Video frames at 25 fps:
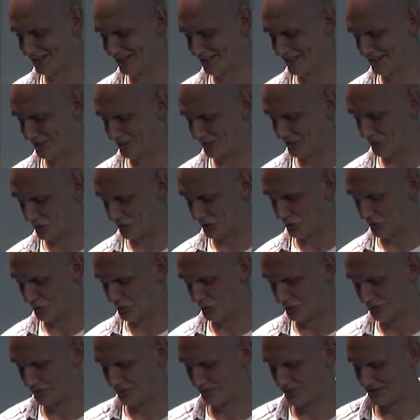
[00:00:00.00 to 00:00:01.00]

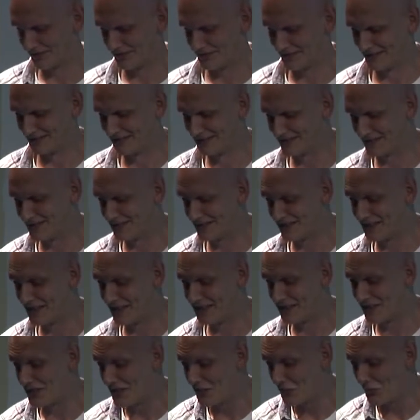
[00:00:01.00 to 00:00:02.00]
So
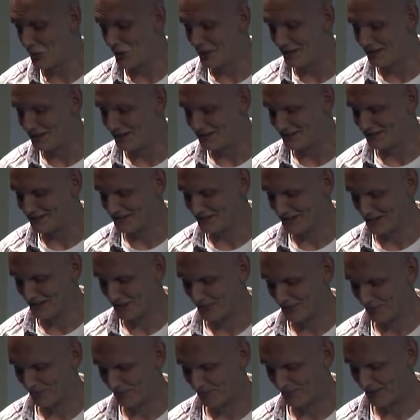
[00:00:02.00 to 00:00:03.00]
that's the way it is
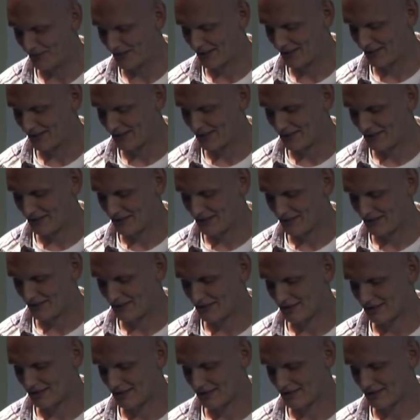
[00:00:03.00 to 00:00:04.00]
now.
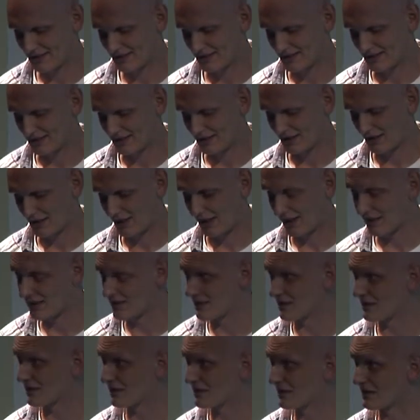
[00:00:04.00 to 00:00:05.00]
Uh,
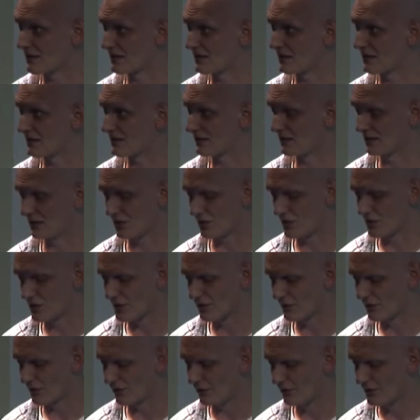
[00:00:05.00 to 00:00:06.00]
hence, lots
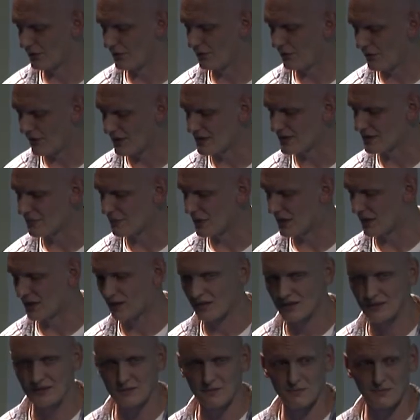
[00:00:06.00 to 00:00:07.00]
of defensive
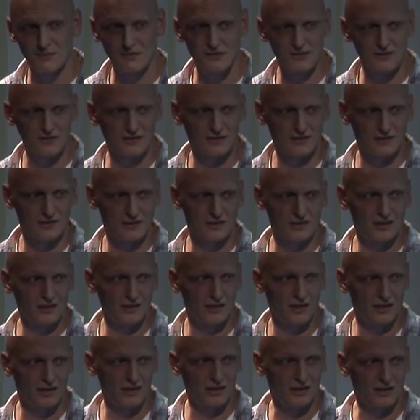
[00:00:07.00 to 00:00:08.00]
mechanisms
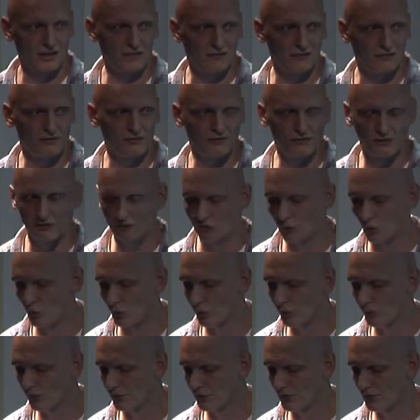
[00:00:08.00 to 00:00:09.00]
have
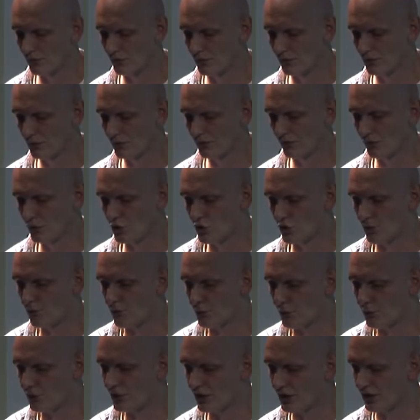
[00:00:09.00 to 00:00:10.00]
evolved, which are
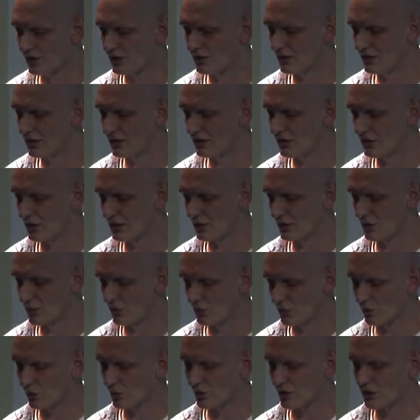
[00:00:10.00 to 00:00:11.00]
protecting the
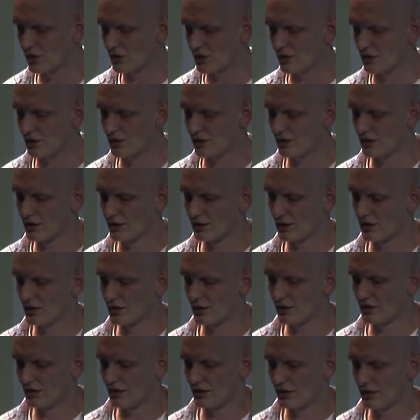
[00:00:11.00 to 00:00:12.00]
already
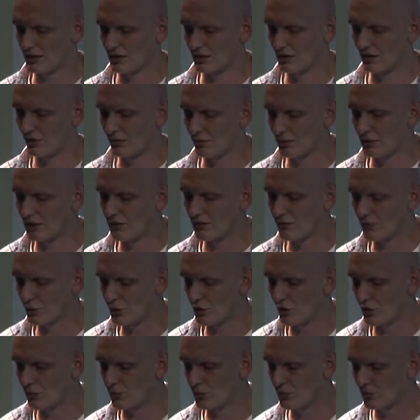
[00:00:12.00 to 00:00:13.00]
already
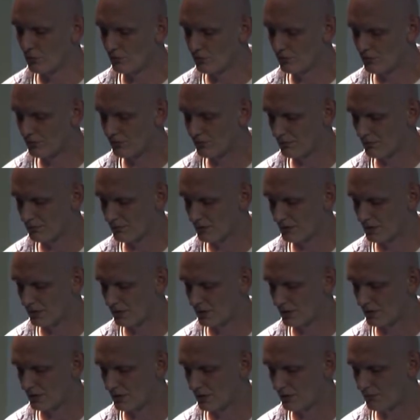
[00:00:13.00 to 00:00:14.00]
vulnerable
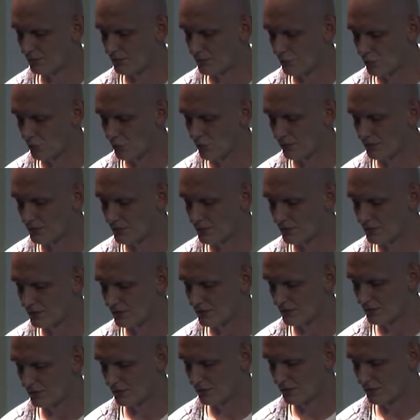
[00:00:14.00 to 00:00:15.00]
uh, programs.